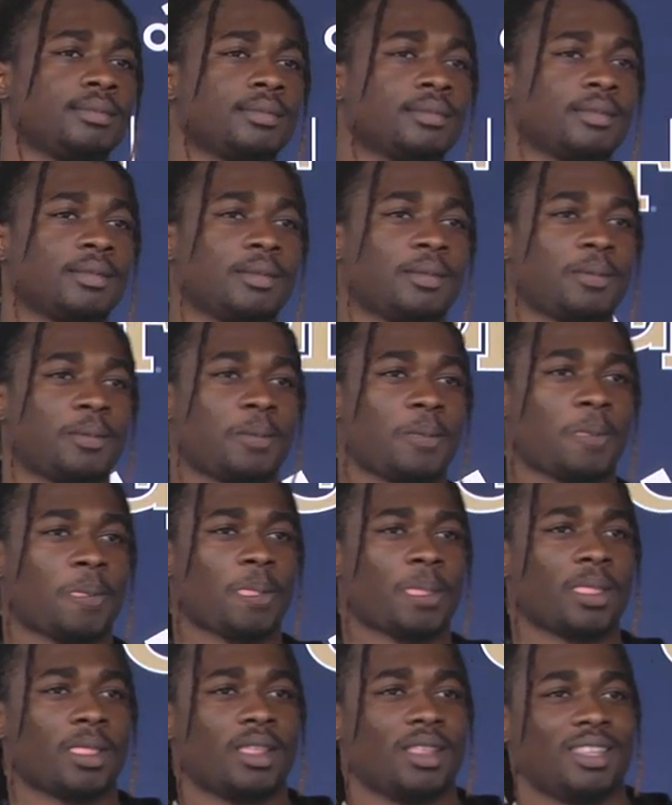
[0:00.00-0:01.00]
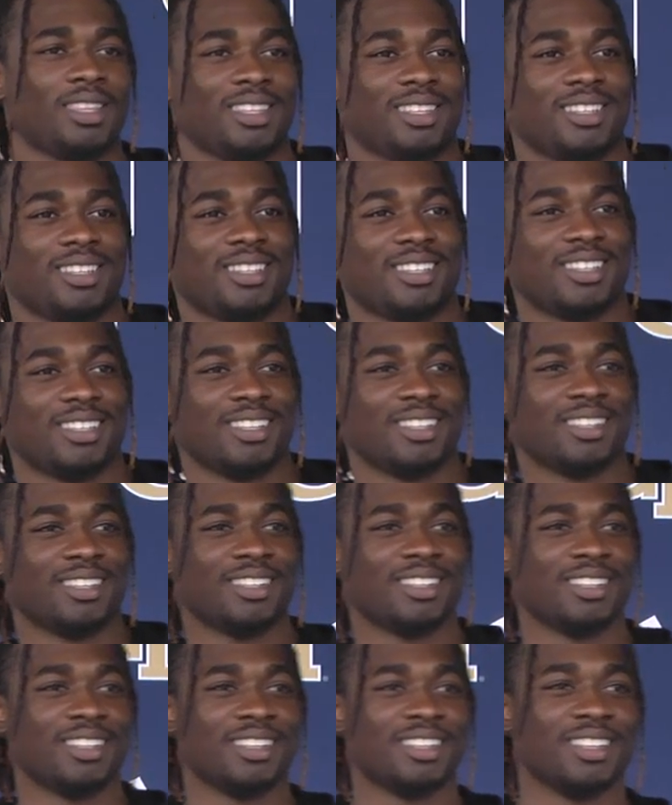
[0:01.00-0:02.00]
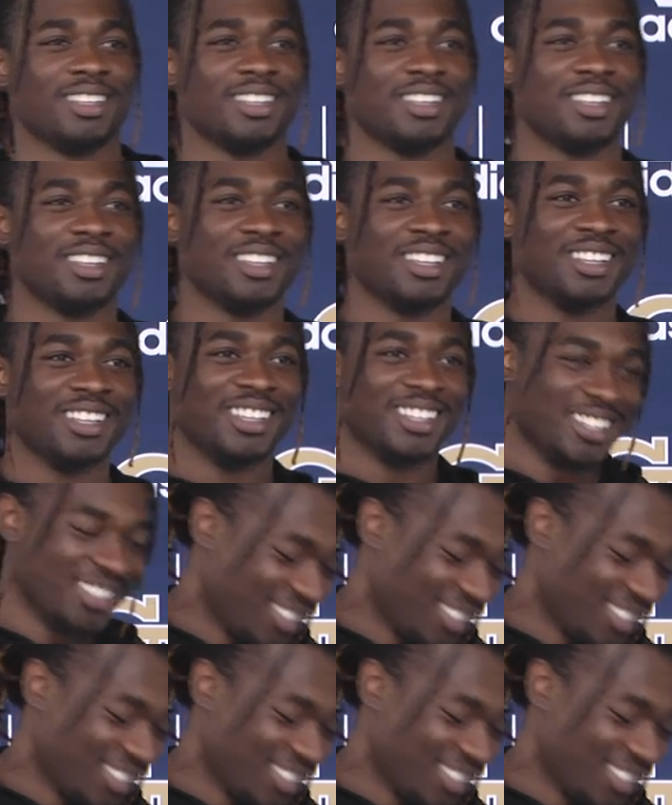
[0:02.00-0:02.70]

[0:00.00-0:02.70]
So, what do you remember about KJ from when you guys were kids?